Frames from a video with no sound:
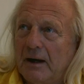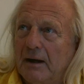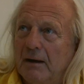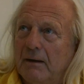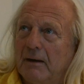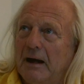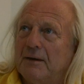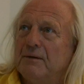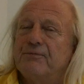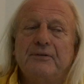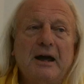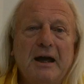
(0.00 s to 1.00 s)
and the
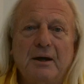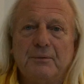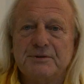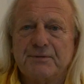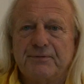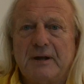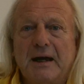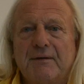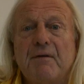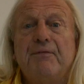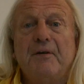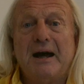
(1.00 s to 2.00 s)
flag was the flag of
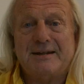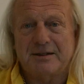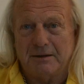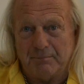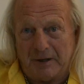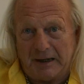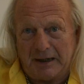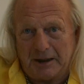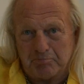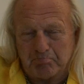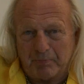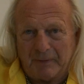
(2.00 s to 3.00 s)
the fighting
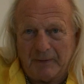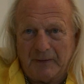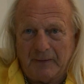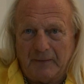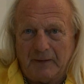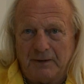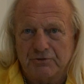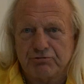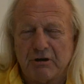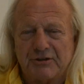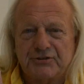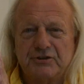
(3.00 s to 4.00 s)
man,
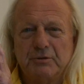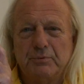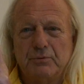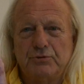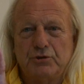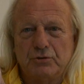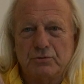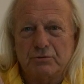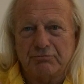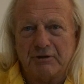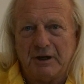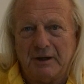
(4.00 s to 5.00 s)
encrusted with
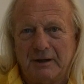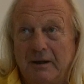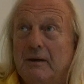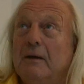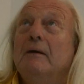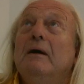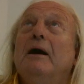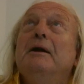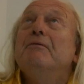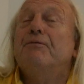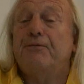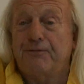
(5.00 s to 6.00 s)
jewellery, and
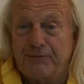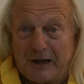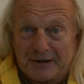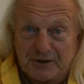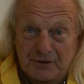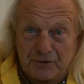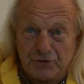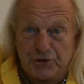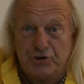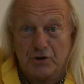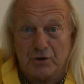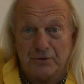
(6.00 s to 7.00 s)
it fluttered and
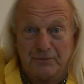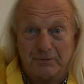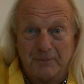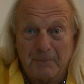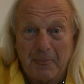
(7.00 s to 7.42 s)
shone.